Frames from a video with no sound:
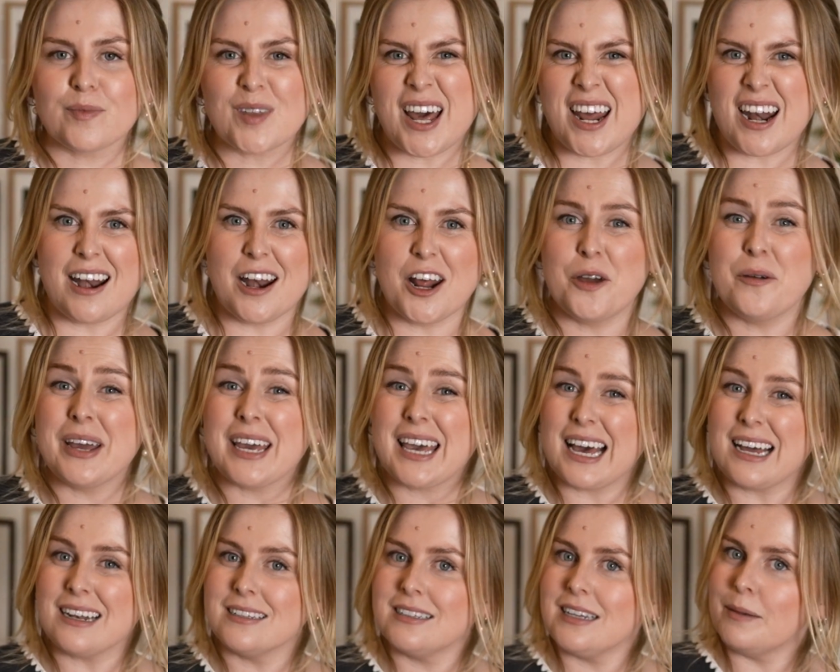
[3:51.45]
And I know it
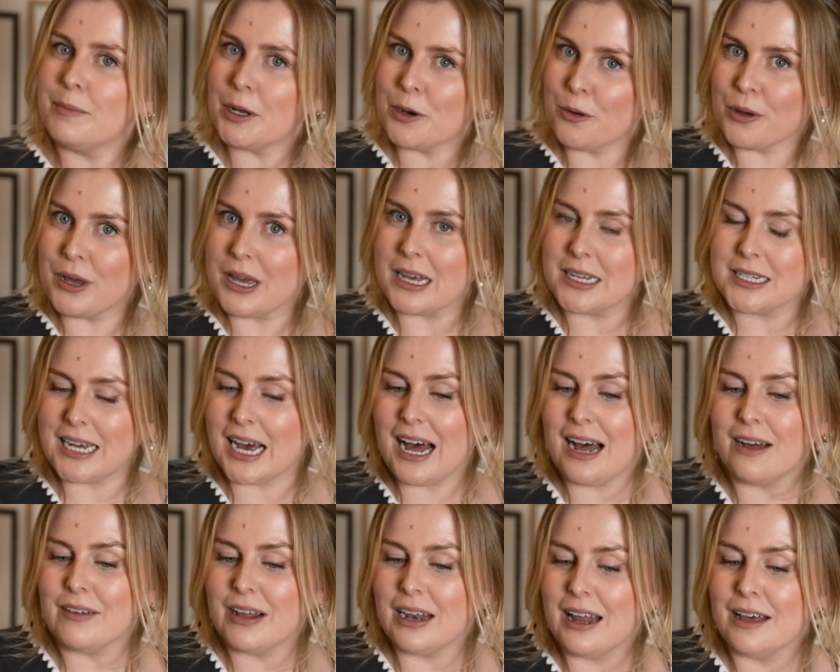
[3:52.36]
can seem annoying to
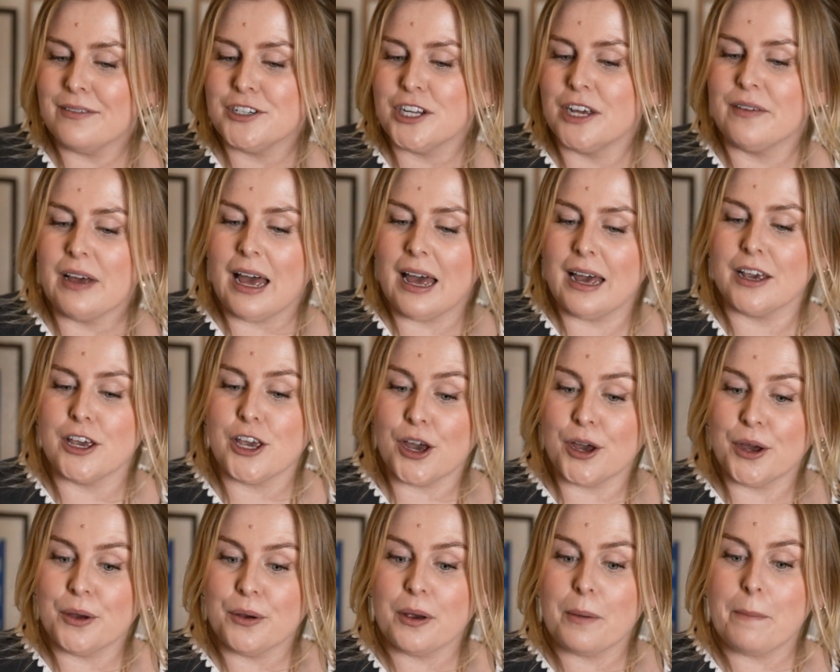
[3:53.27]
have a leftover egg
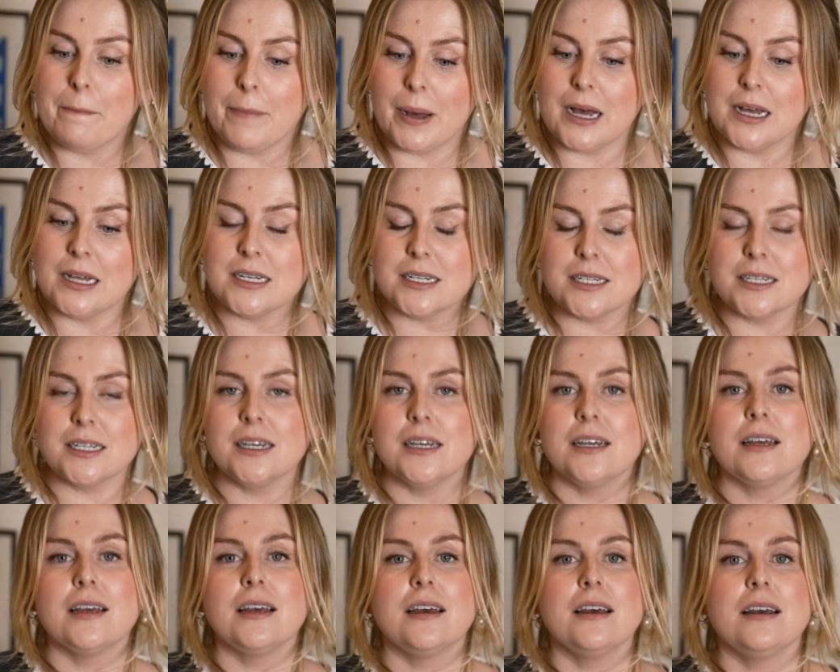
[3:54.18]
yolk, but
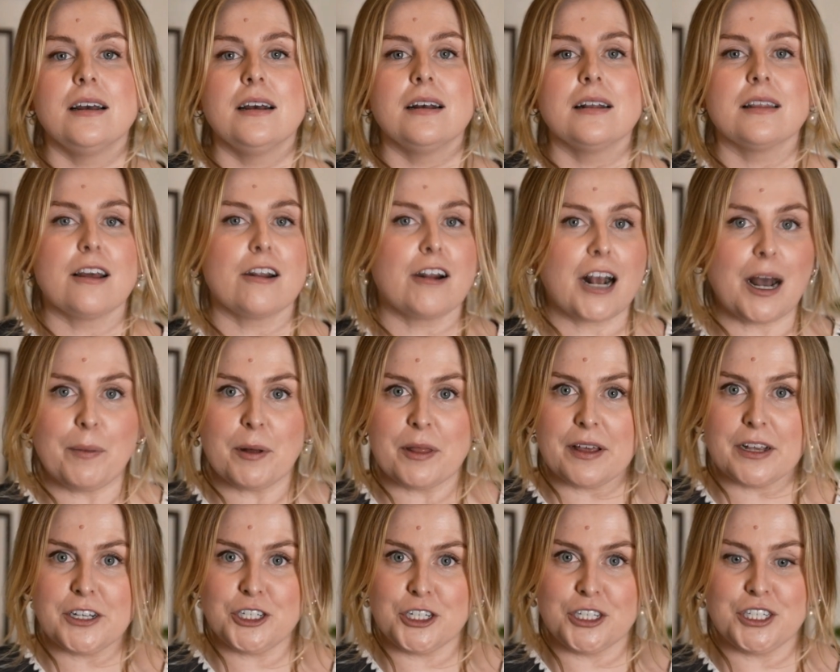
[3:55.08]
there are a couple
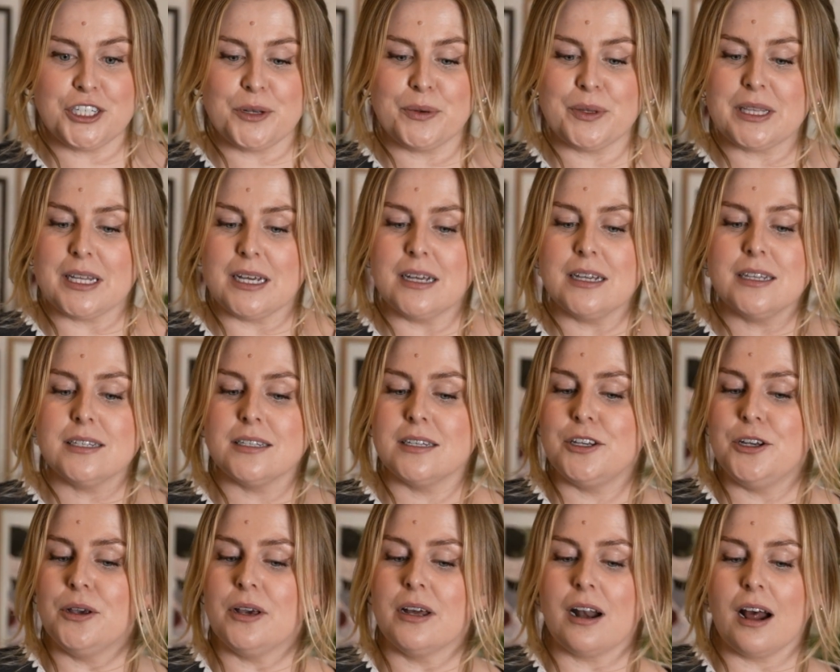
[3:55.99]
of things you can do with this.
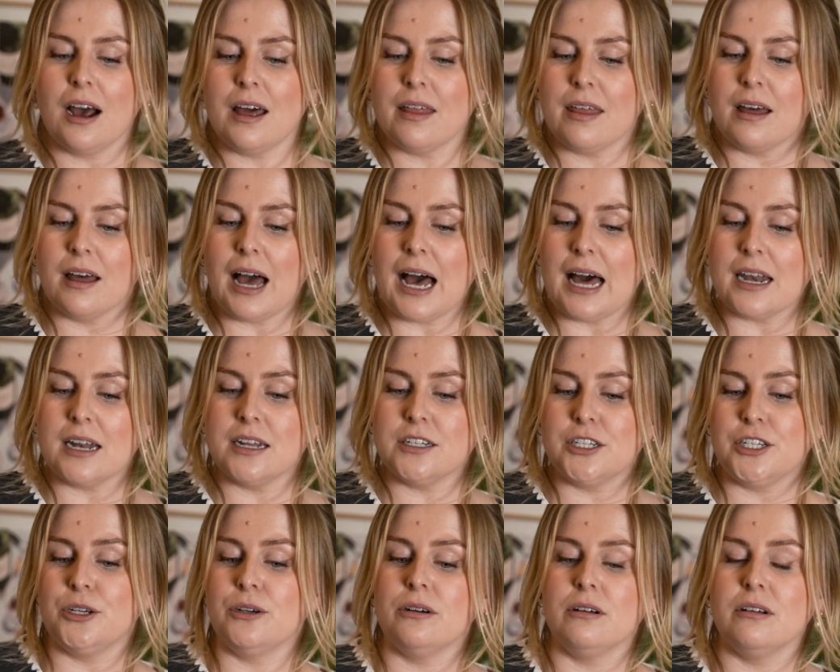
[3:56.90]
You can either add it
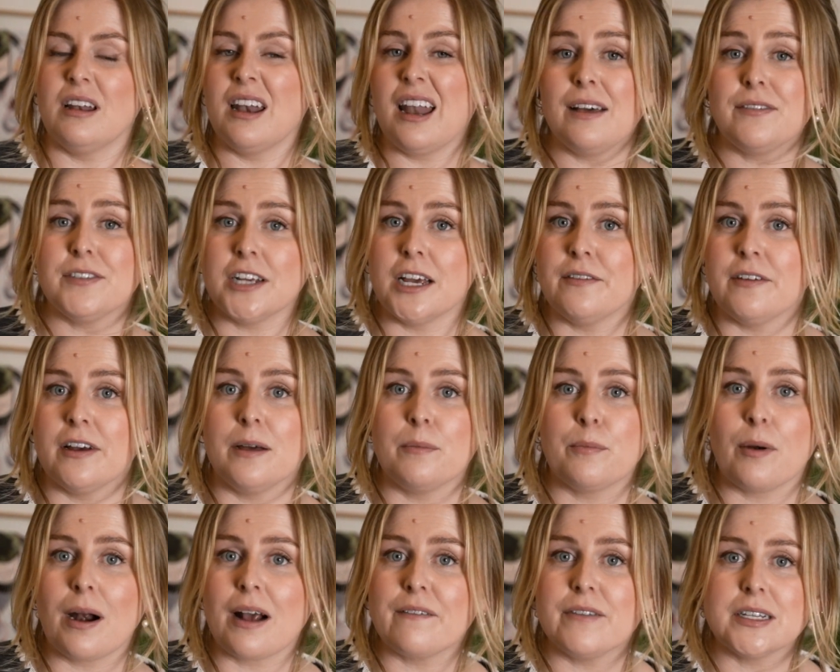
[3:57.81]
to your leftover
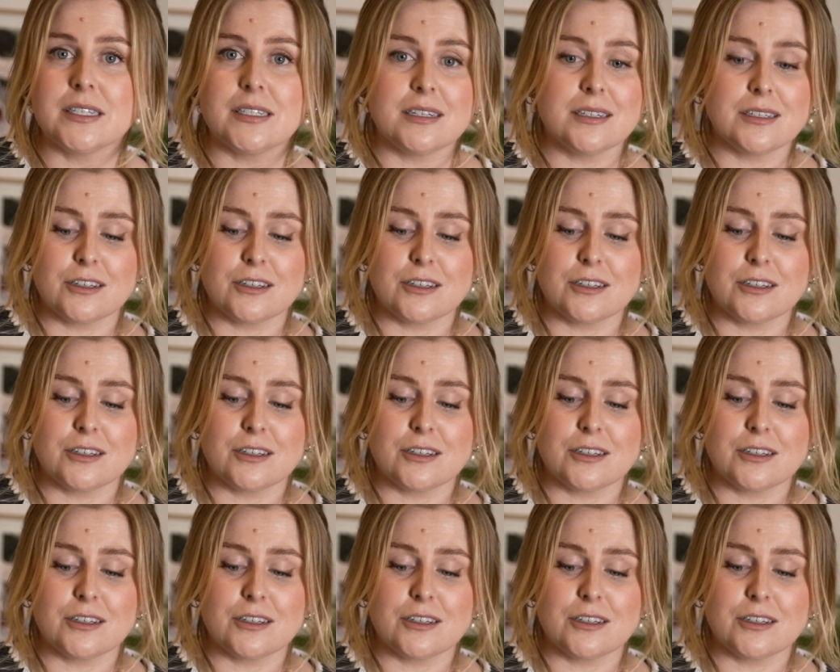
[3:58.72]
breakfast